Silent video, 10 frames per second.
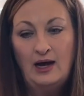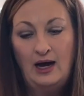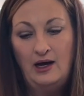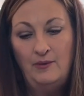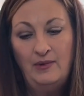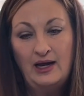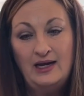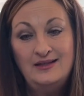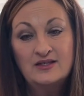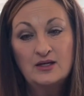
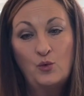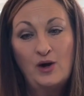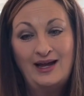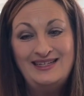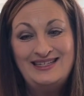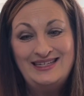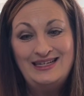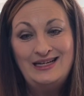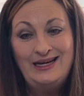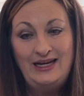And so what I
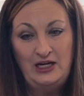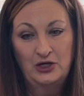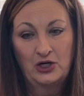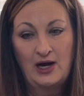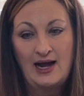did here,